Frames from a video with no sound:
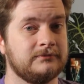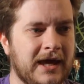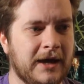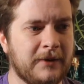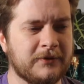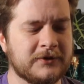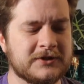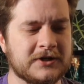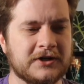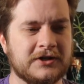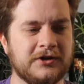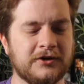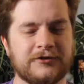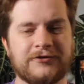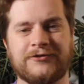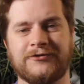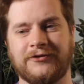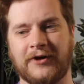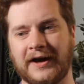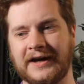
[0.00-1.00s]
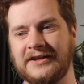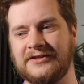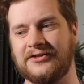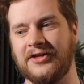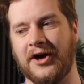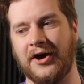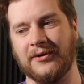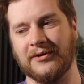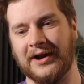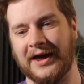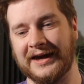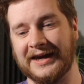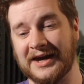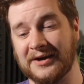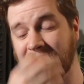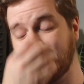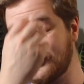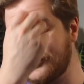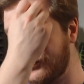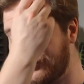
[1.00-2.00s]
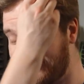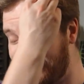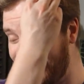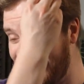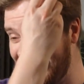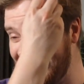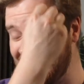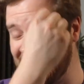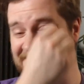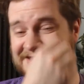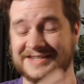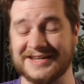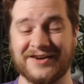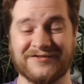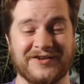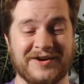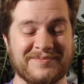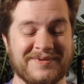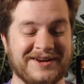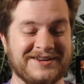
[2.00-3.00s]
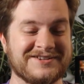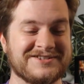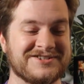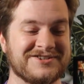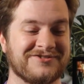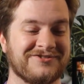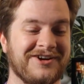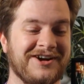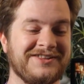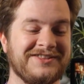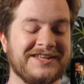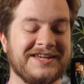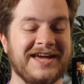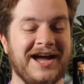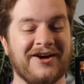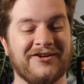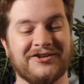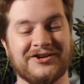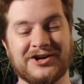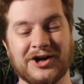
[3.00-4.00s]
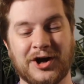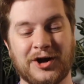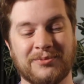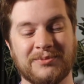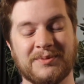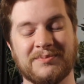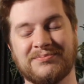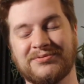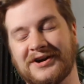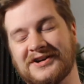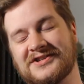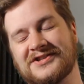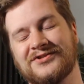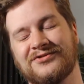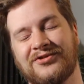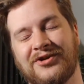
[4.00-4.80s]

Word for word: It was a good fight though. Like it was really tough. I managed to ride the Garangolm and press the